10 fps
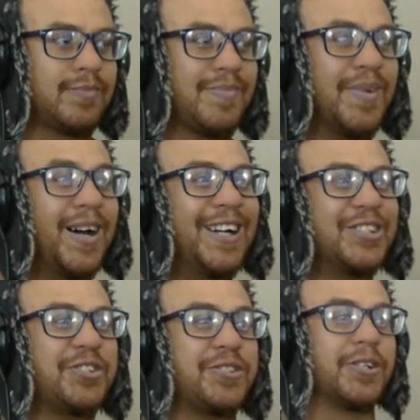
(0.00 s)
Man,
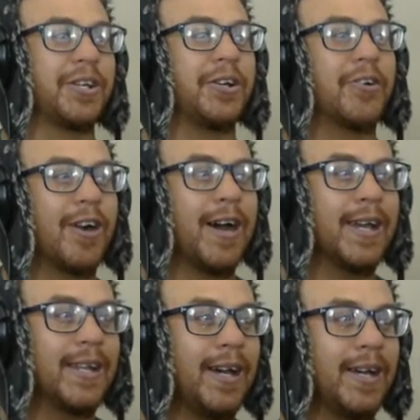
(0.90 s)
she's looking
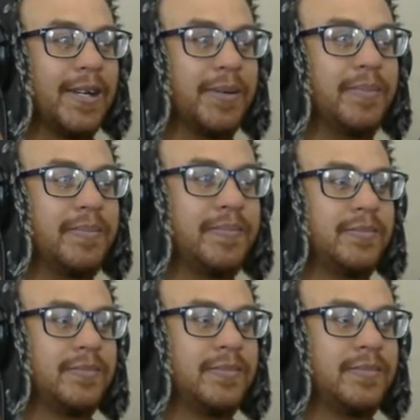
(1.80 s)
right at him.